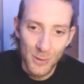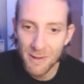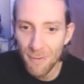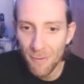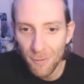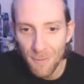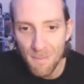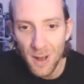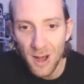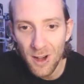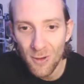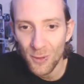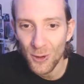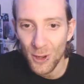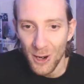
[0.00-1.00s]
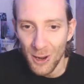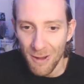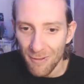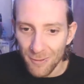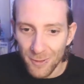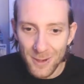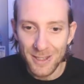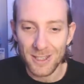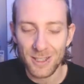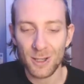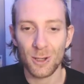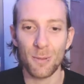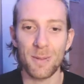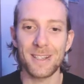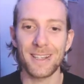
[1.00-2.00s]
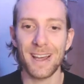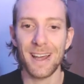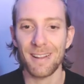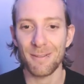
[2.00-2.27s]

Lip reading: everything Marvel, you know, everything's coming together.